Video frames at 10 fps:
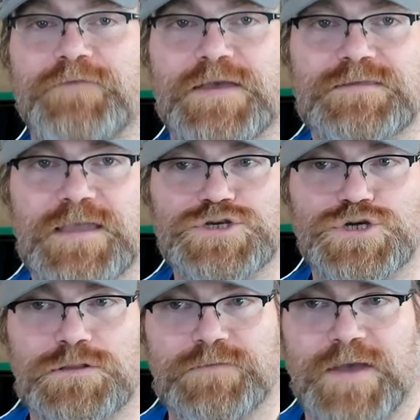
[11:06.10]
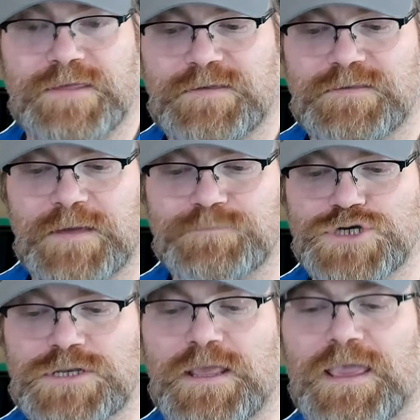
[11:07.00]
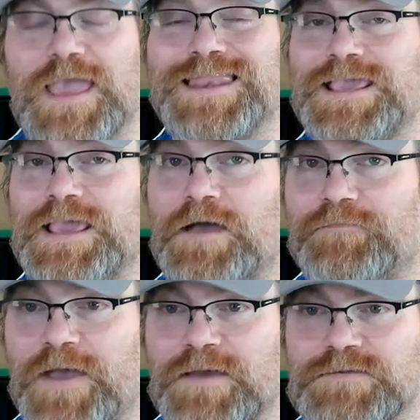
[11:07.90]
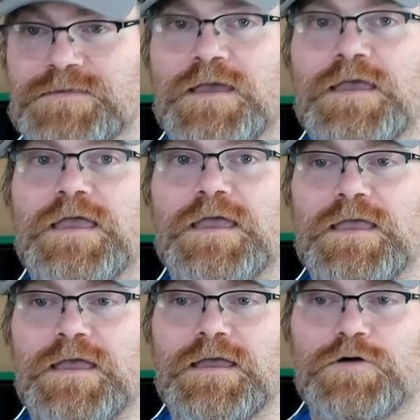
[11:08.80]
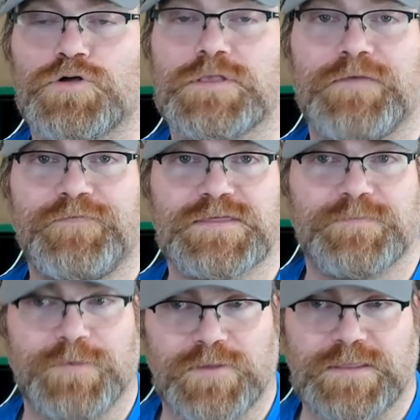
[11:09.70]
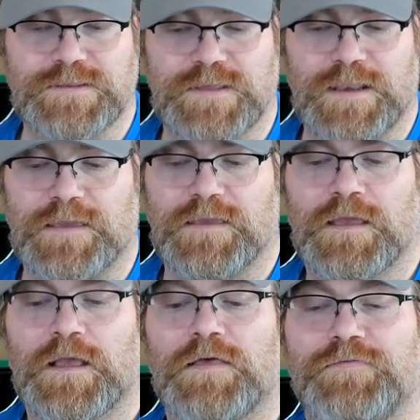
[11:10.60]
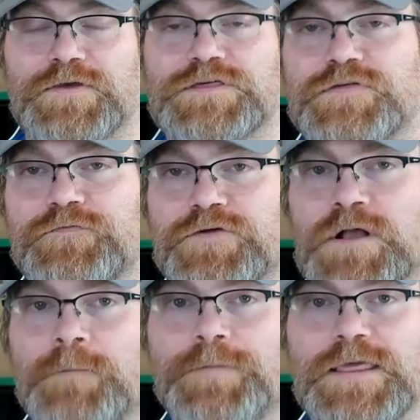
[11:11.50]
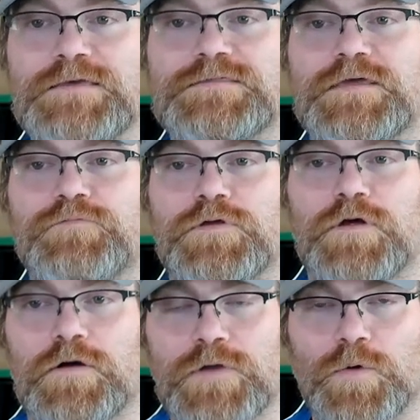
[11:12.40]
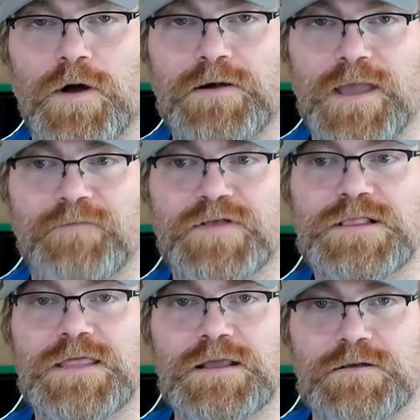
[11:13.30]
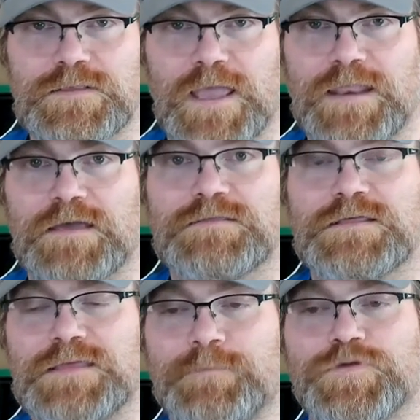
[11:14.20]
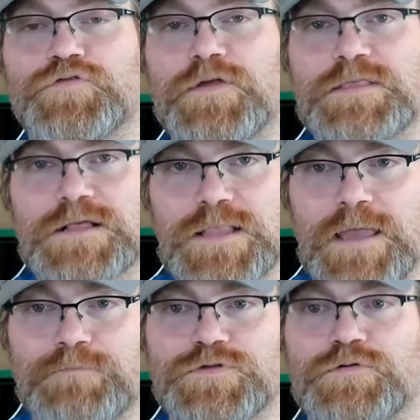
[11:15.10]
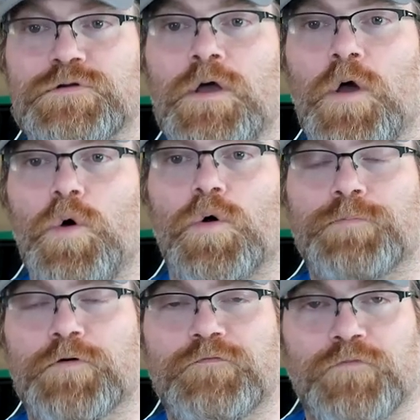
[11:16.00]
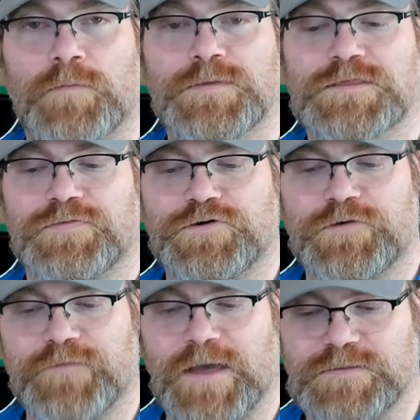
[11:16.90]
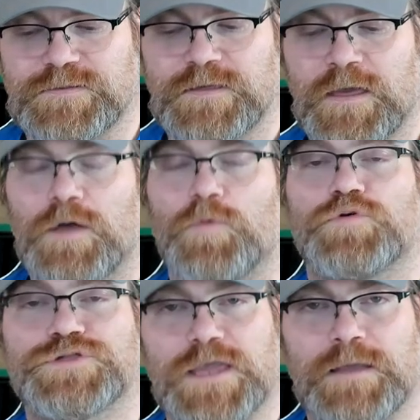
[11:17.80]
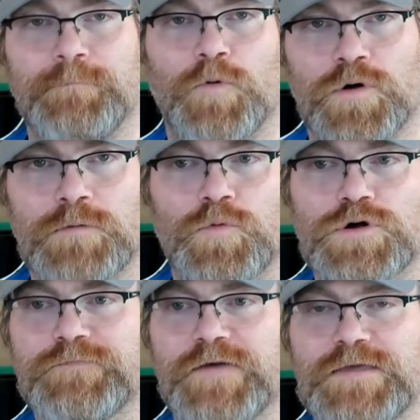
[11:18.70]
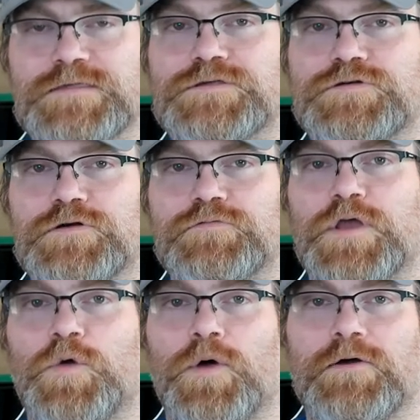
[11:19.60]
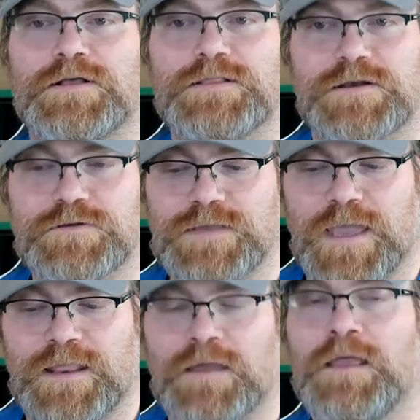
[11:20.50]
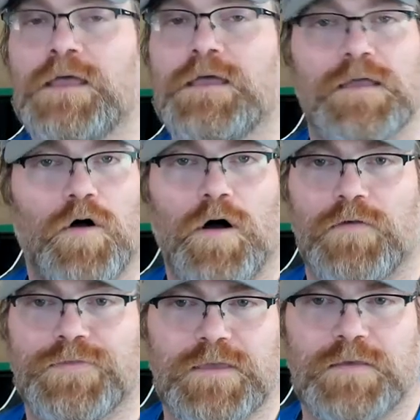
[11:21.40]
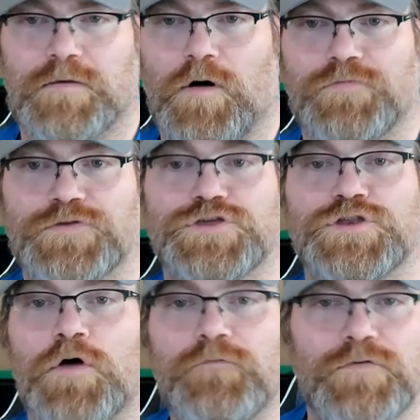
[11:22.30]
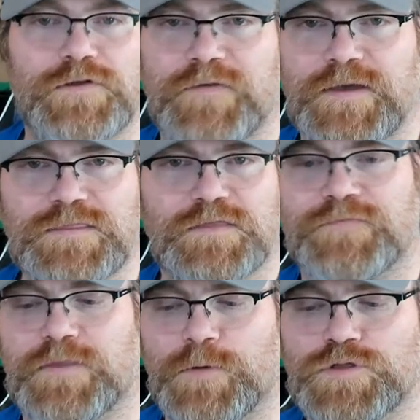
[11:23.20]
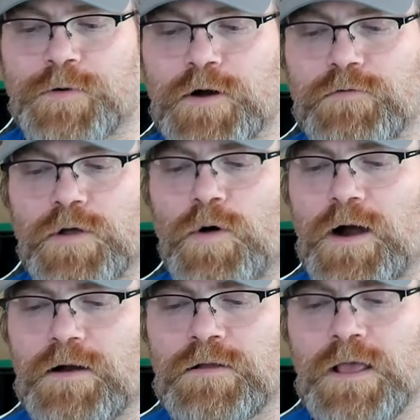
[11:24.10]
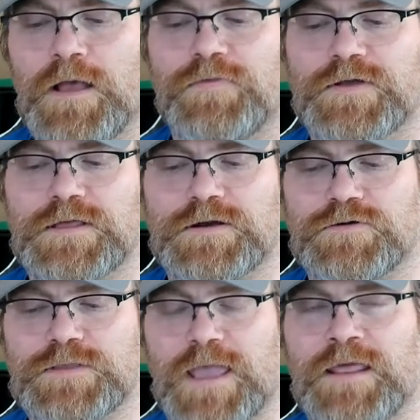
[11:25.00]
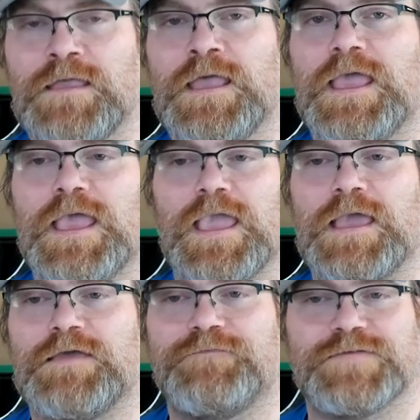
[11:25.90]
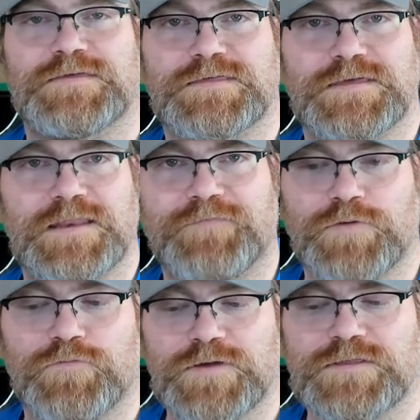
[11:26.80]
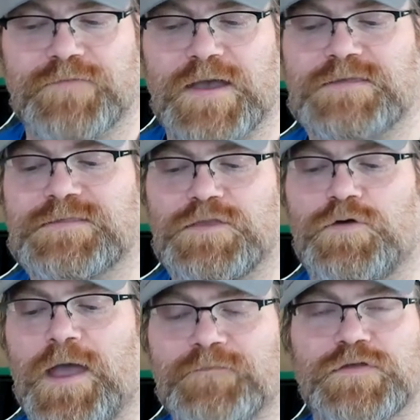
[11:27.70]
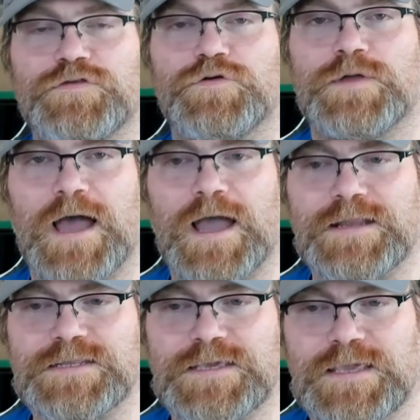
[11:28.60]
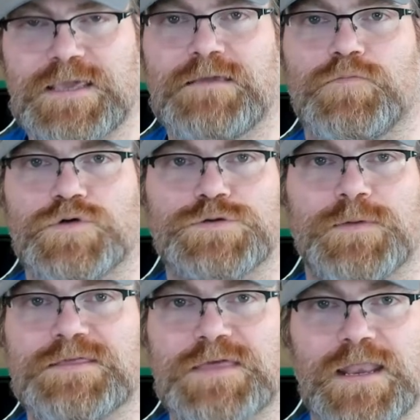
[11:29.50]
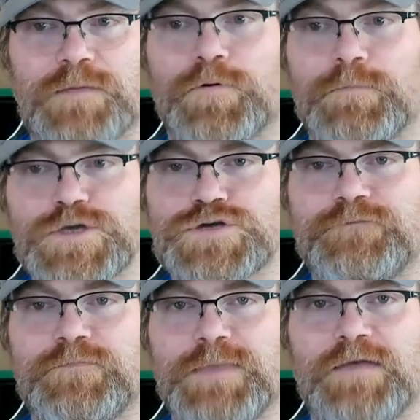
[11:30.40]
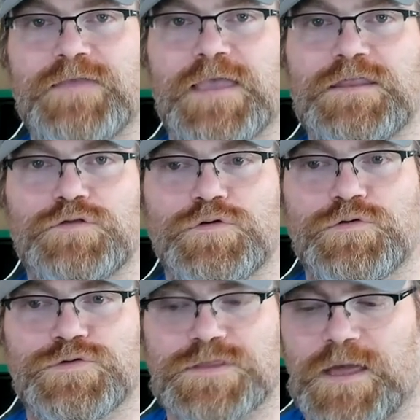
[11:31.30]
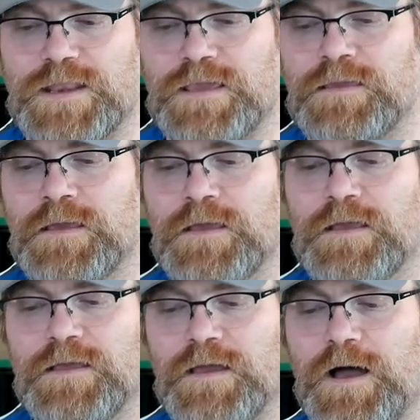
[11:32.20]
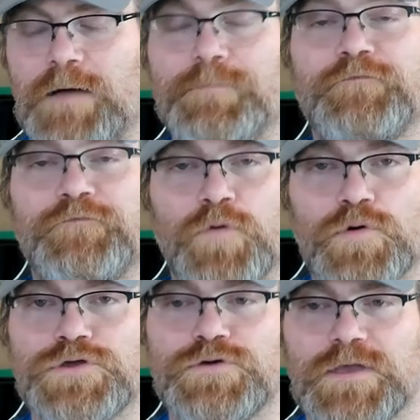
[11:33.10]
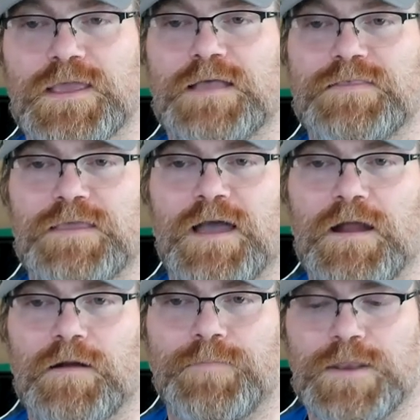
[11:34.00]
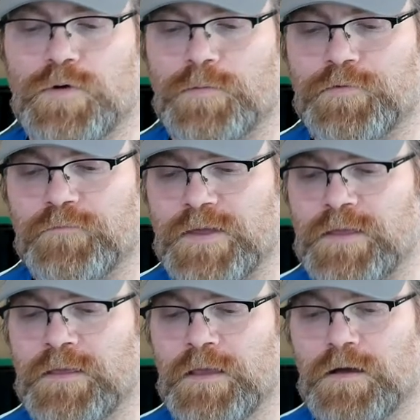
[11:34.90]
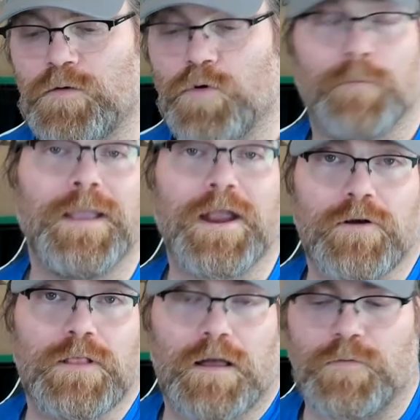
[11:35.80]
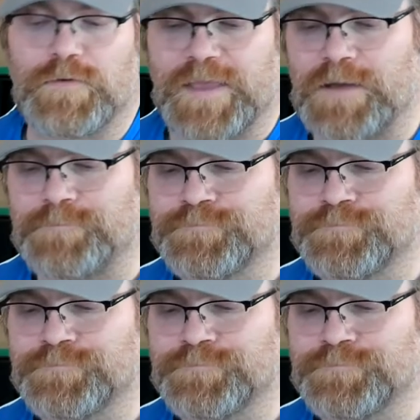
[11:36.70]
Investigational Device Exemption and EFS, Early Feasibility Study. This is for companies that are required to have clinical data to demonstrate the claims or, or performance of their device. We're seeing more and more devices are requiring clinical data. All the all the de novo devices, for the most part, require the clinical data, and if it's a significant risk device, then you have to do an IDE, which means getting permission from the FDA to do your study uh, before you can get the IRB to approve it or in parallel with that.